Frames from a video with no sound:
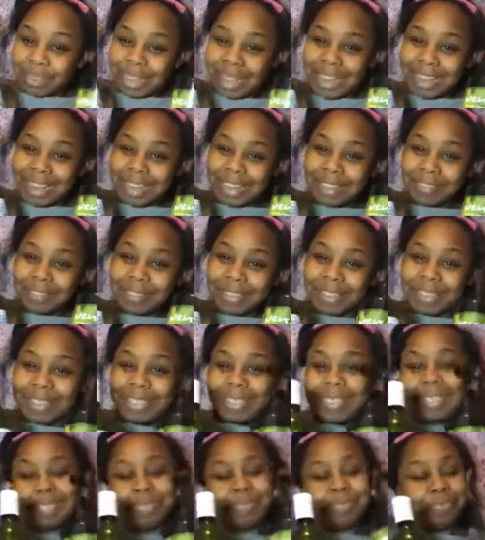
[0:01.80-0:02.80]
Hey
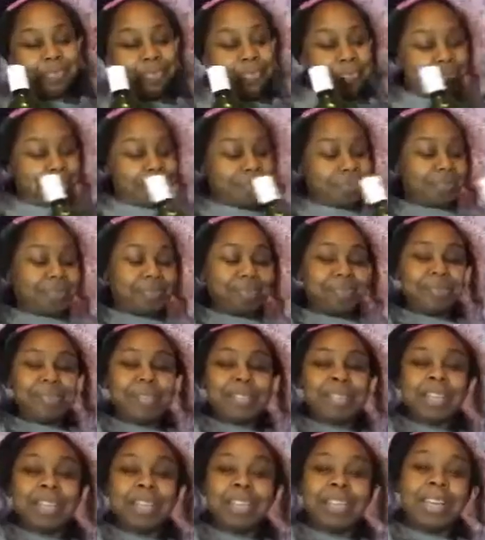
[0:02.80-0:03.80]
divas,
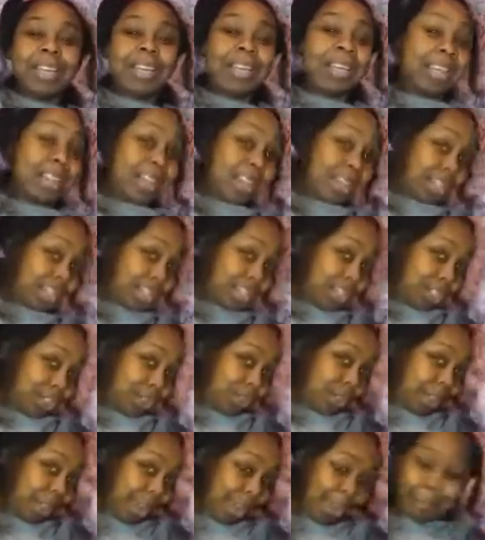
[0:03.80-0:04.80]
do
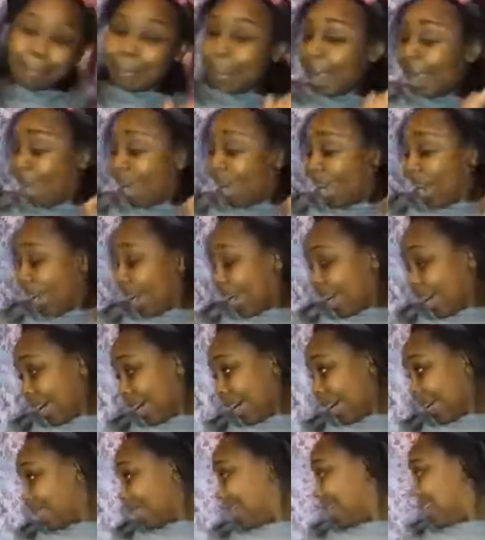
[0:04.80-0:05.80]
you like my
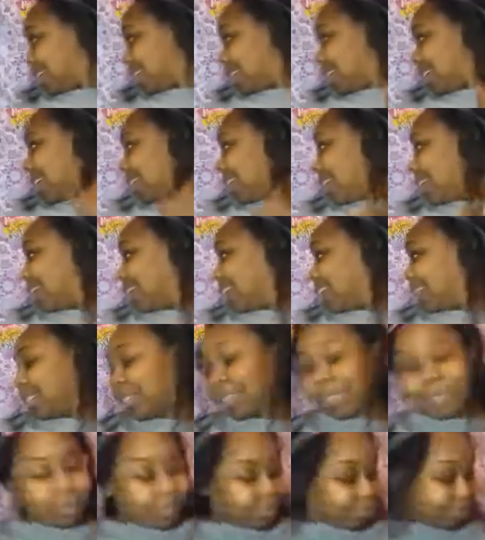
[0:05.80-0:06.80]

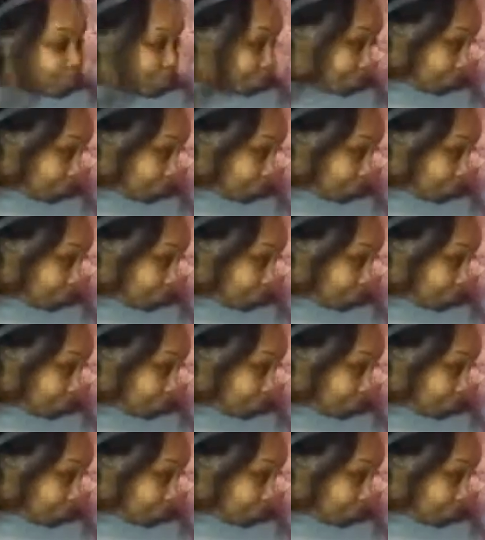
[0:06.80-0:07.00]
hairstyle?